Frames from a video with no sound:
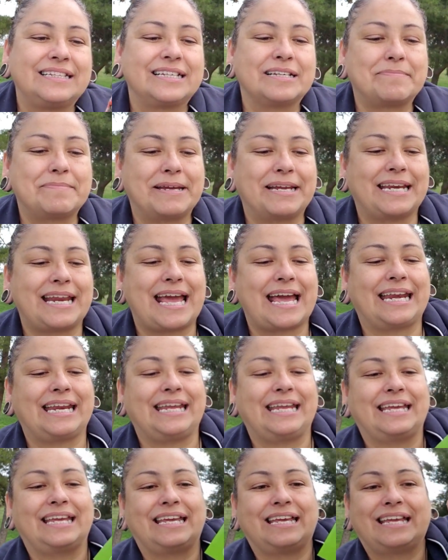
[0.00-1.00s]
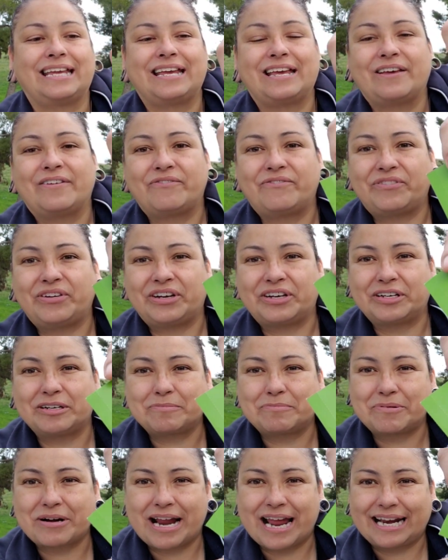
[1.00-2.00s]
Like Big Daddy,
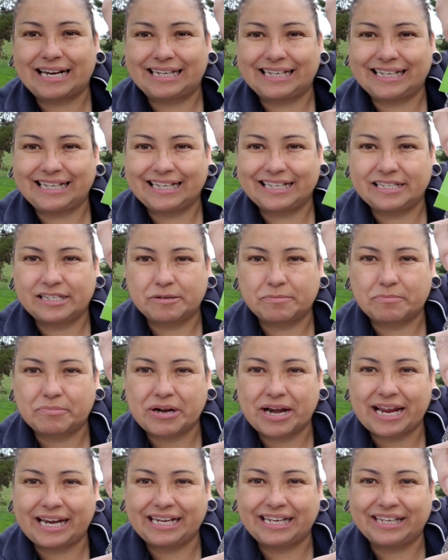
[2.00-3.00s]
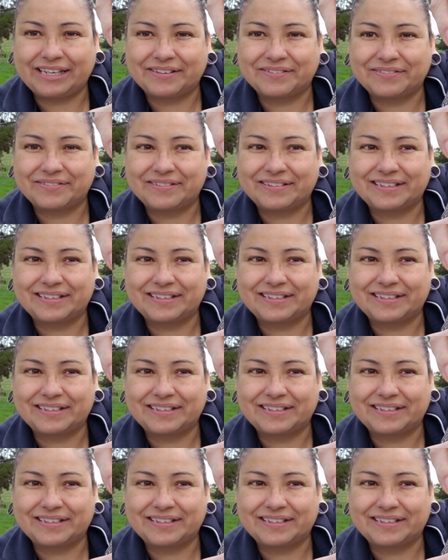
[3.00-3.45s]
Vera Bradley. It's brand new.